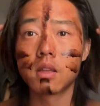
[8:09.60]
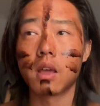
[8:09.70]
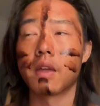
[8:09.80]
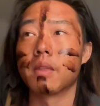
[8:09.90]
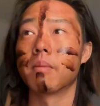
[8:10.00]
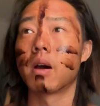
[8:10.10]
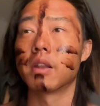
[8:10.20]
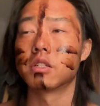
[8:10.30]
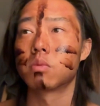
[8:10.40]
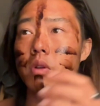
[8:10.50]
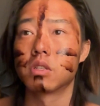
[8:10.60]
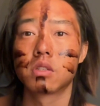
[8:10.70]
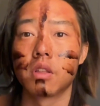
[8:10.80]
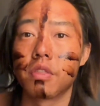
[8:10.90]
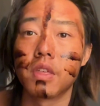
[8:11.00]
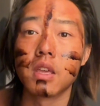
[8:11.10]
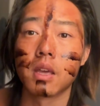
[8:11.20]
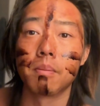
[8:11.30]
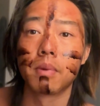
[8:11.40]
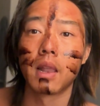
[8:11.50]
And the mind just wants to think
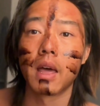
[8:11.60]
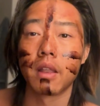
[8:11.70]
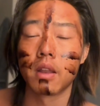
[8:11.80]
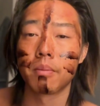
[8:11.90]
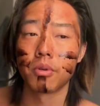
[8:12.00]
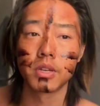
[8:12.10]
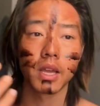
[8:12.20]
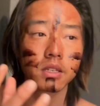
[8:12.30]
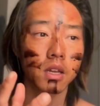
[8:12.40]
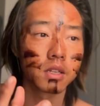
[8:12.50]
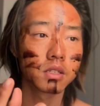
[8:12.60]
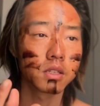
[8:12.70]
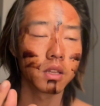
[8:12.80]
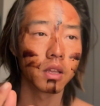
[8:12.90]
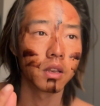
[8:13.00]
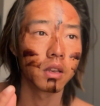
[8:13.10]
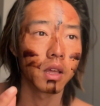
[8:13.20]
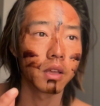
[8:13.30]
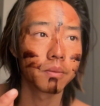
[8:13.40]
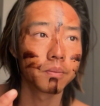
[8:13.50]
and plan and protect us and
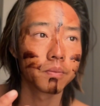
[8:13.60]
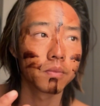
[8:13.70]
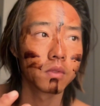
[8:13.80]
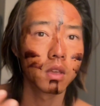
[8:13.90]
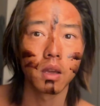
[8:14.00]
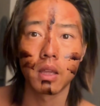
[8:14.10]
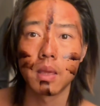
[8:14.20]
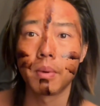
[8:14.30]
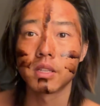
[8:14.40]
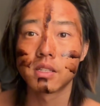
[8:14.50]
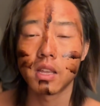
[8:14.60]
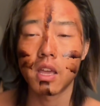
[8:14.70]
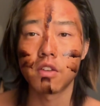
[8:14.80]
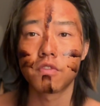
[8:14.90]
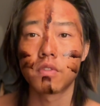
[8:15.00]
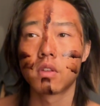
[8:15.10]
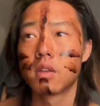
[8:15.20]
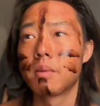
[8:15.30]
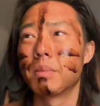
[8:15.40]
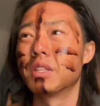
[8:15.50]
like, yeah, keep us safe.
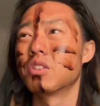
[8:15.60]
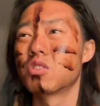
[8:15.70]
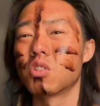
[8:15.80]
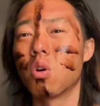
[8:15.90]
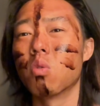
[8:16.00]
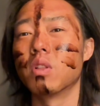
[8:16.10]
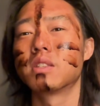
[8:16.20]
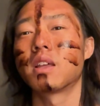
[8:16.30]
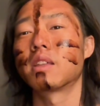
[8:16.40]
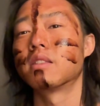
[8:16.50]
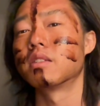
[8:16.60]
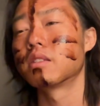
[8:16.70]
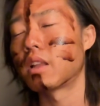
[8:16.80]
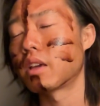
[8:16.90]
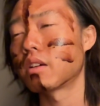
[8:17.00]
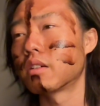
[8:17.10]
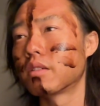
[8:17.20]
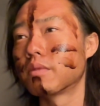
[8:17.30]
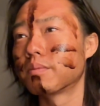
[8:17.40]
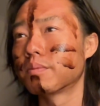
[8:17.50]
But the soul, it's like this like
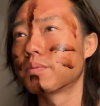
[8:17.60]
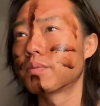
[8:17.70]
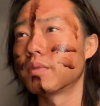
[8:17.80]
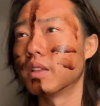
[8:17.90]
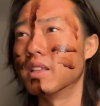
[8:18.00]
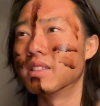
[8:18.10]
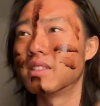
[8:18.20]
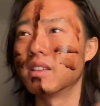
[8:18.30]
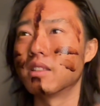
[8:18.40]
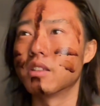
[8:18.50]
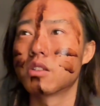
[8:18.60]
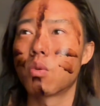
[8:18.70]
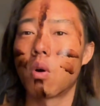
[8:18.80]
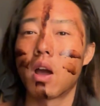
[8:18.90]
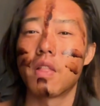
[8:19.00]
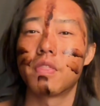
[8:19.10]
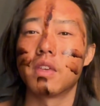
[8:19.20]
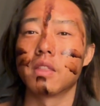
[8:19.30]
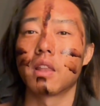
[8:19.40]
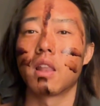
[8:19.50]
instinct, this quiet
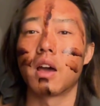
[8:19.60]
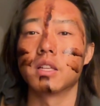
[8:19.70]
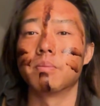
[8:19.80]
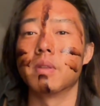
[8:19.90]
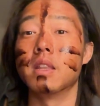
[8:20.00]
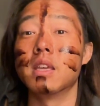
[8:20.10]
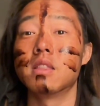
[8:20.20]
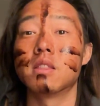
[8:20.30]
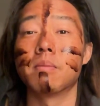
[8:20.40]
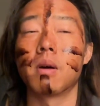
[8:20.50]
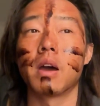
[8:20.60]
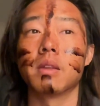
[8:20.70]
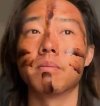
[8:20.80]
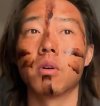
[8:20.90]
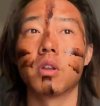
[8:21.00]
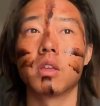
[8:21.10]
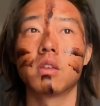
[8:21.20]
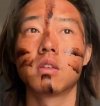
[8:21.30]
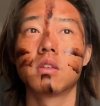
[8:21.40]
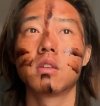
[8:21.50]
thing that lies beneath the mind and body.
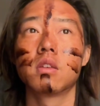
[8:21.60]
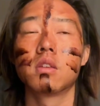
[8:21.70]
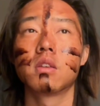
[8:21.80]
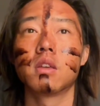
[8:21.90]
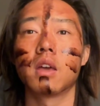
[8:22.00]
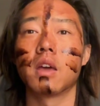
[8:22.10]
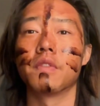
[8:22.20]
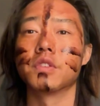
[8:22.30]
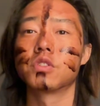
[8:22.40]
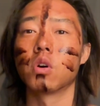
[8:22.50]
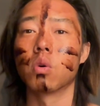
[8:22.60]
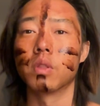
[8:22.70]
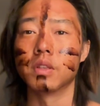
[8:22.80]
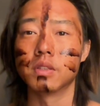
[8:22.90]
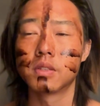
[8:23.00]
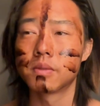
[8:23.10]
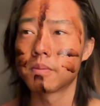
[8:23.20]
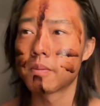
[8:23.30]
And the soul is,